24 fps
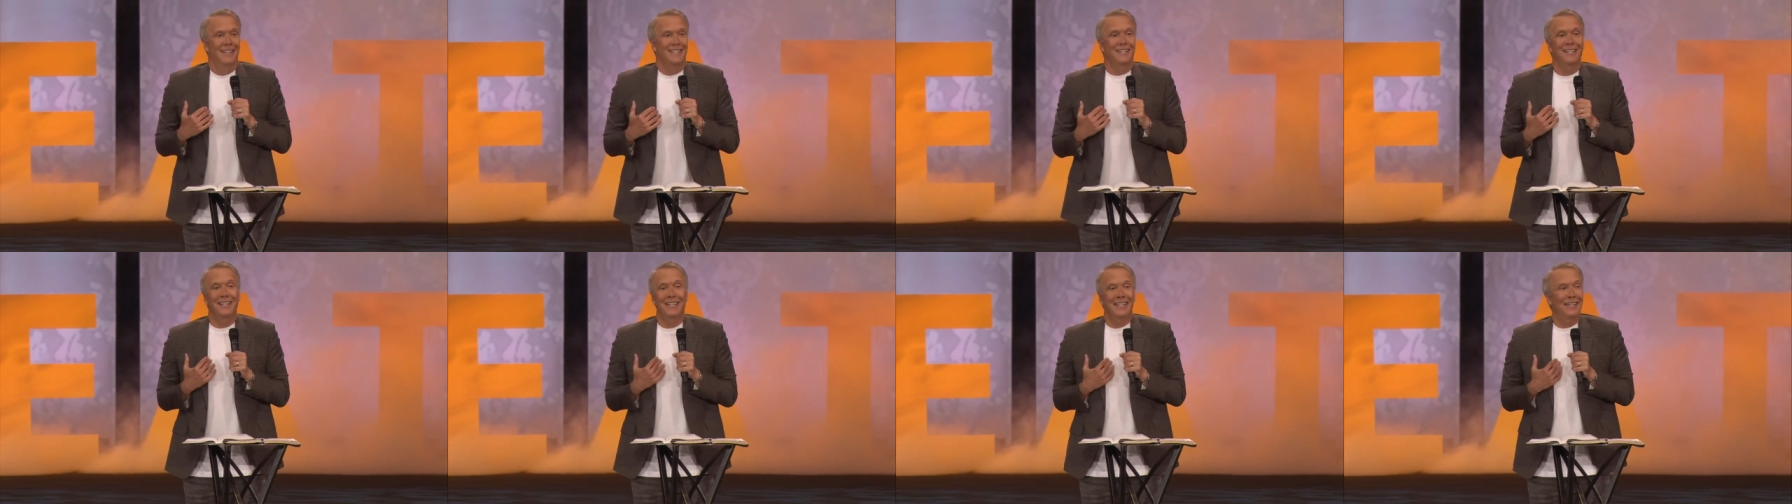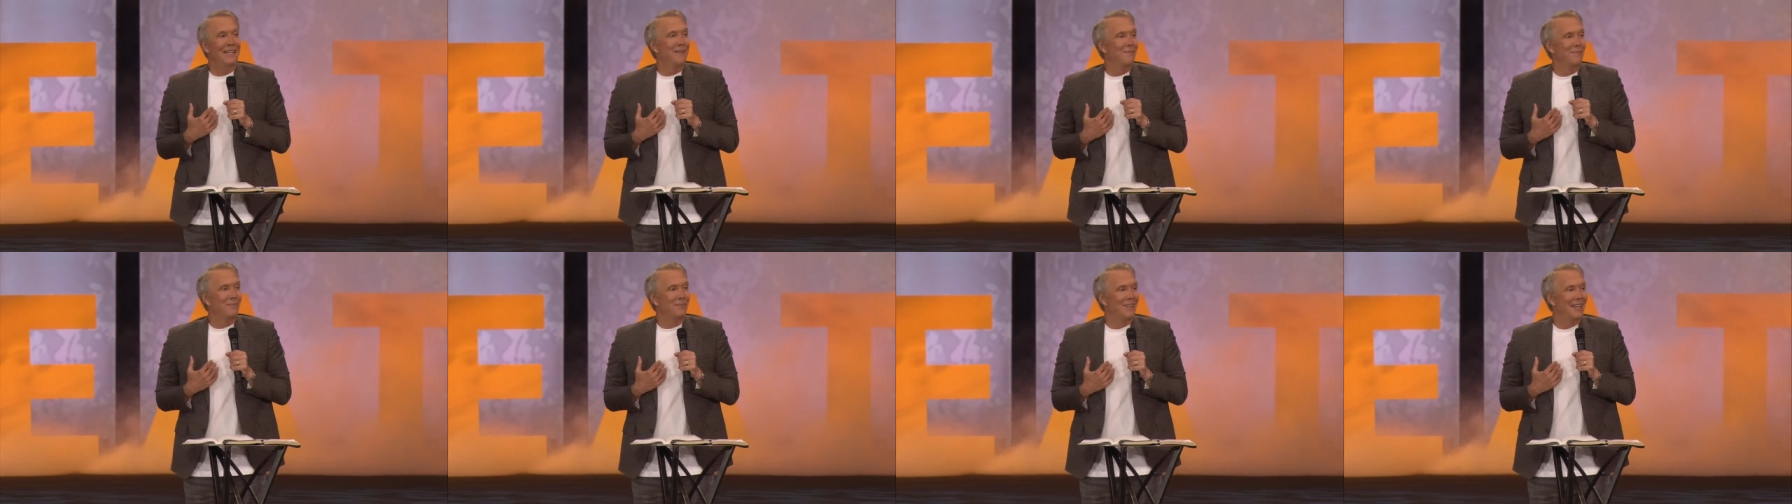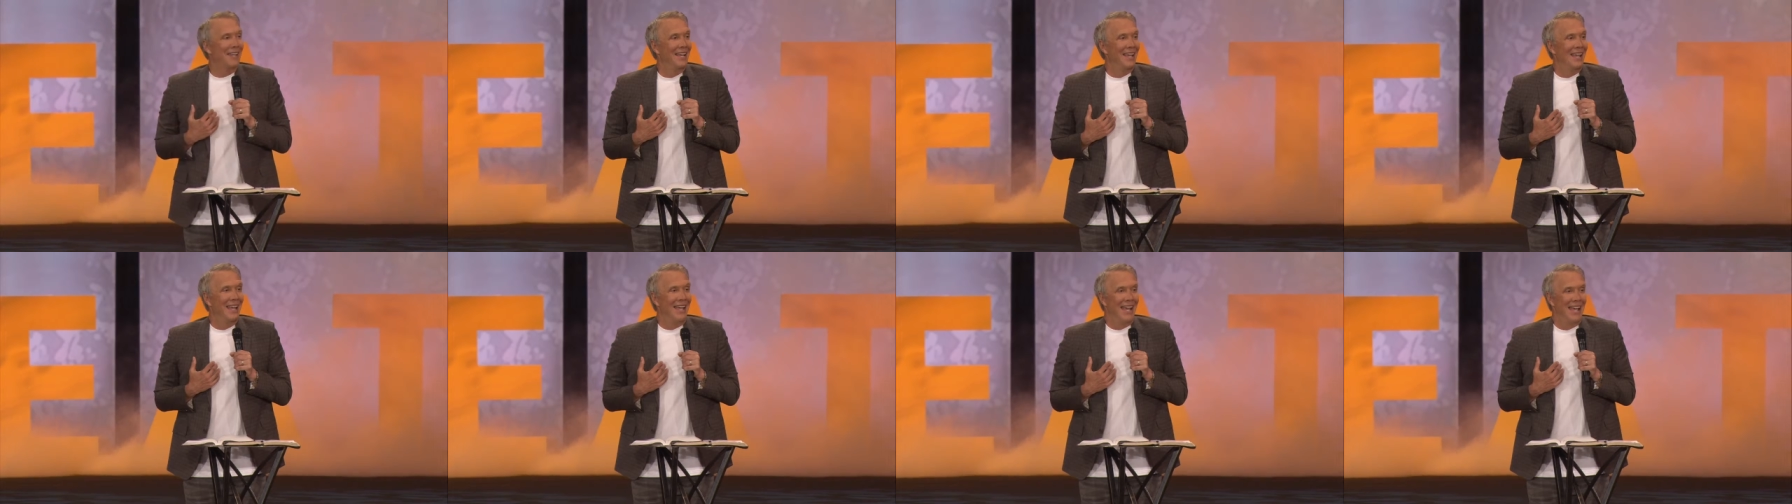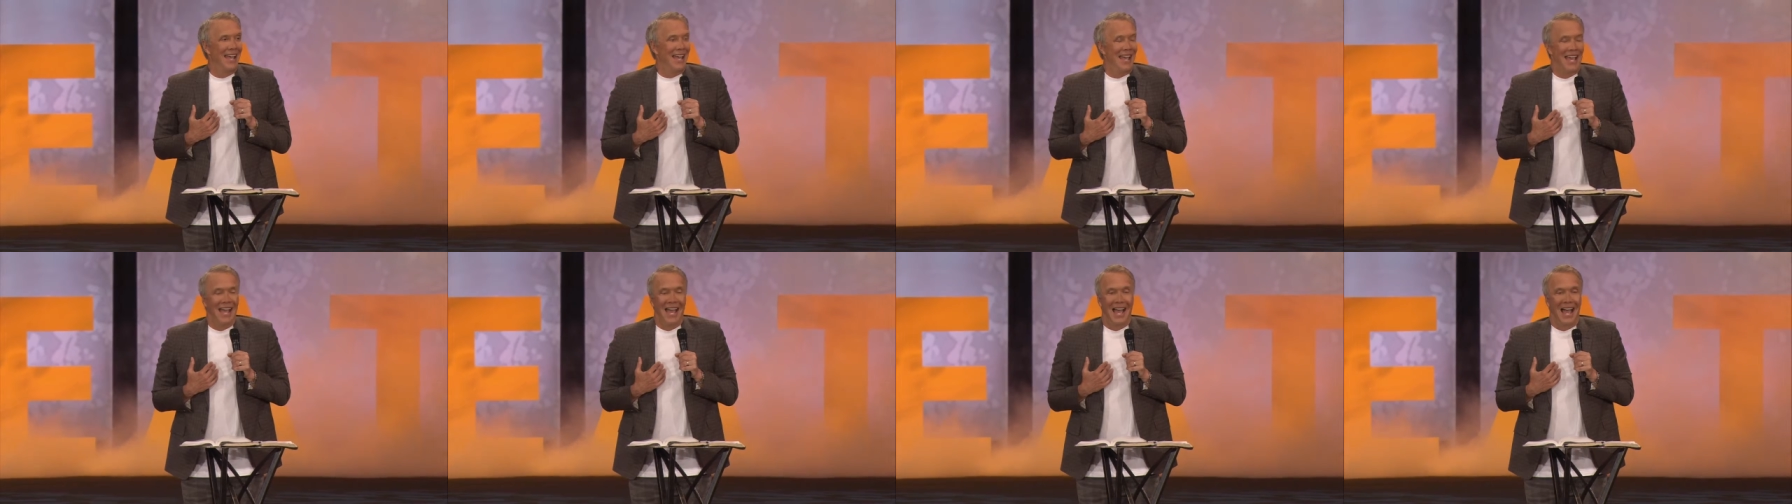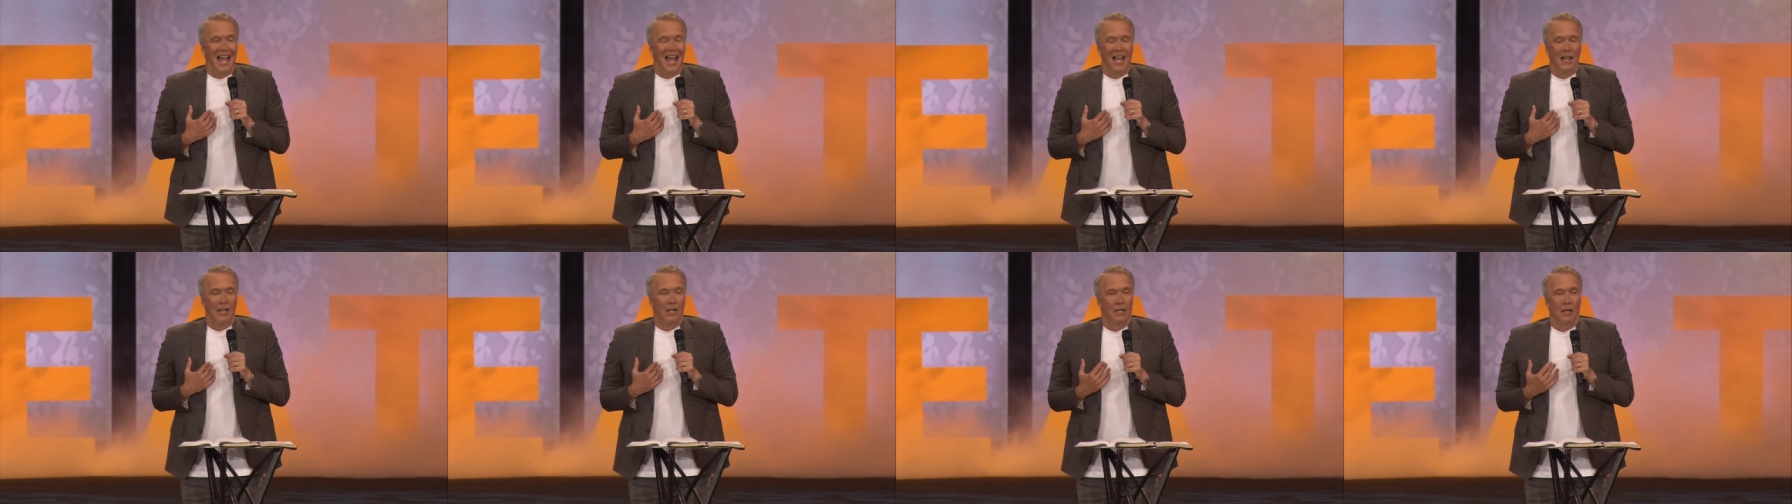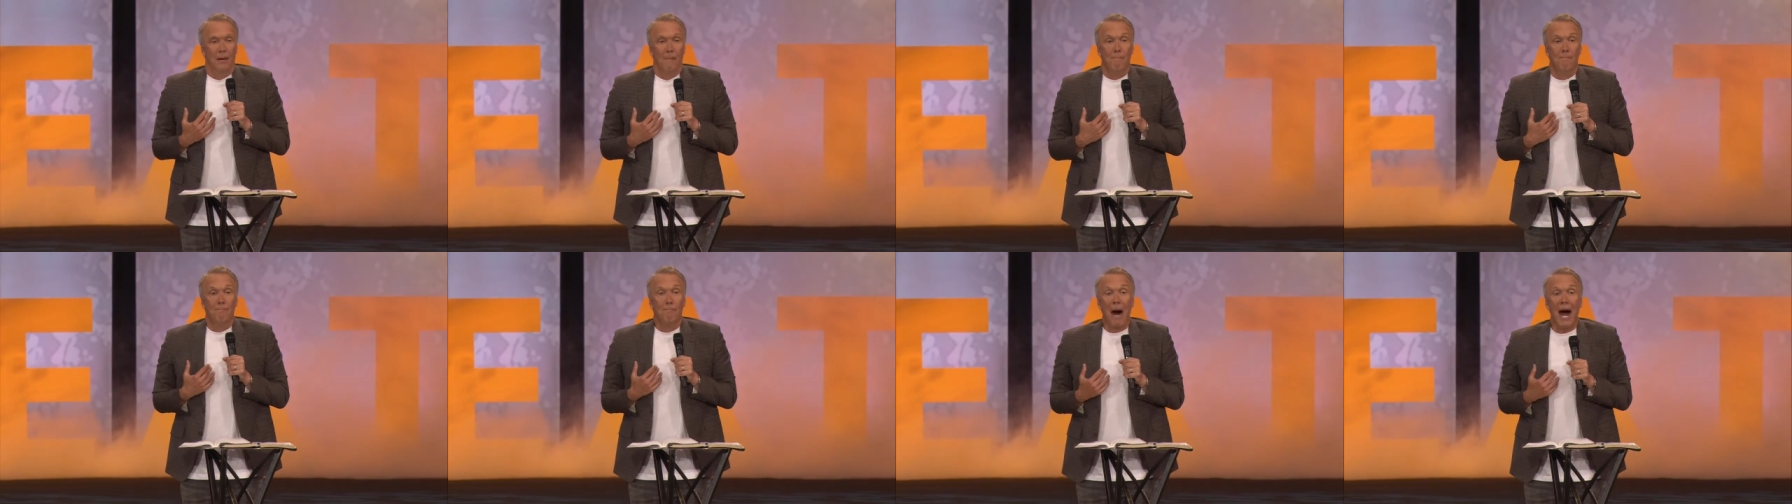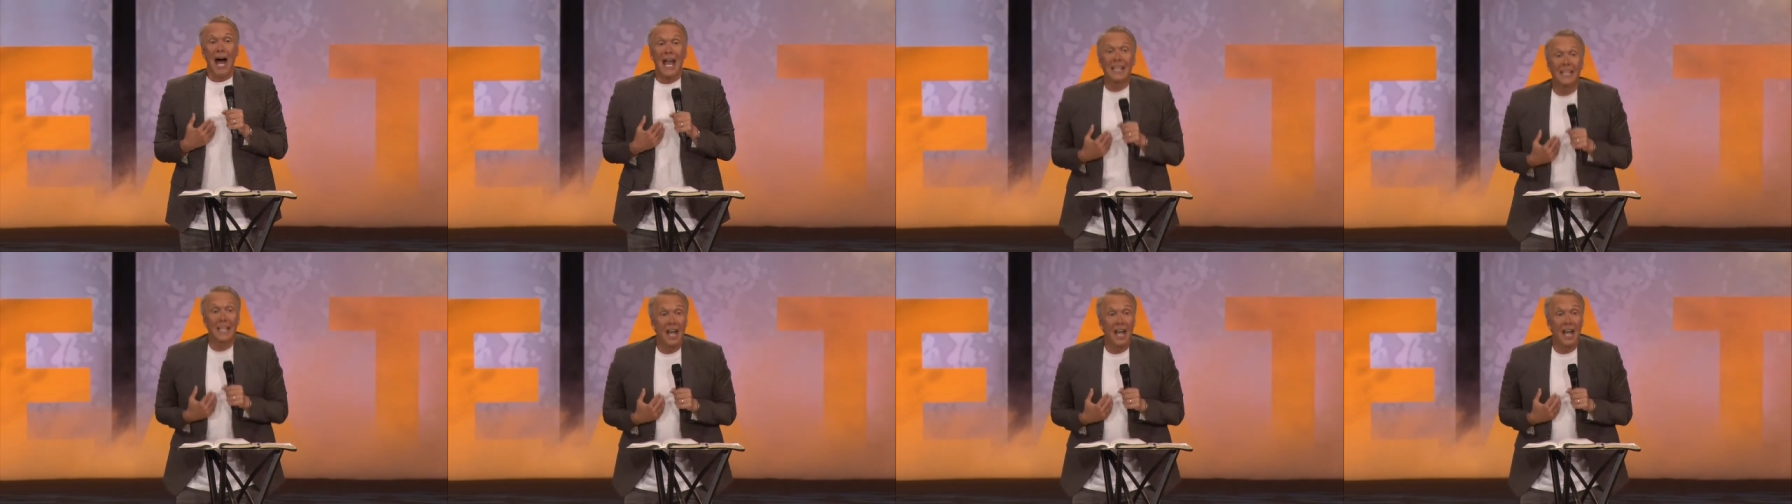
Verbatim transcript: see, my